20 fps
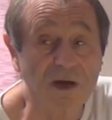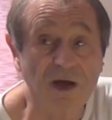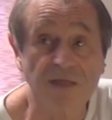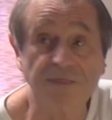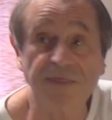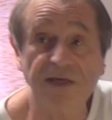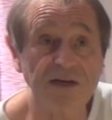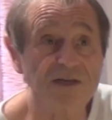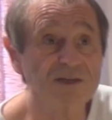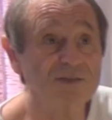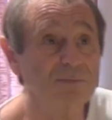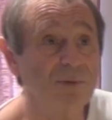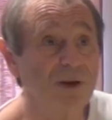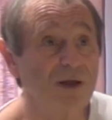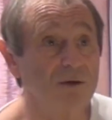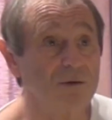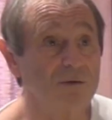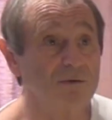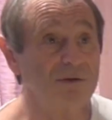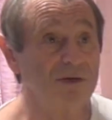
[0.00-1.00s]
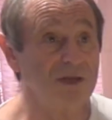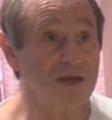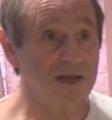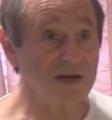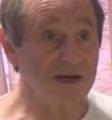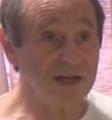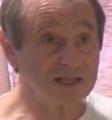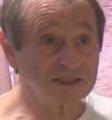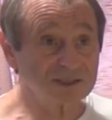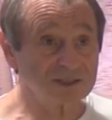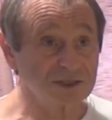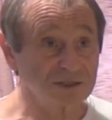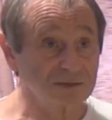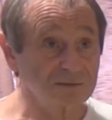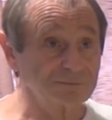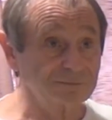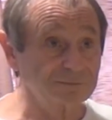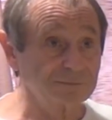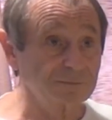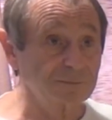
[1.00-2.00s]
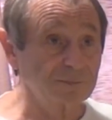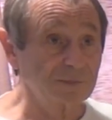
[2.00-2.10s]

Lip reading: and then explode in an instant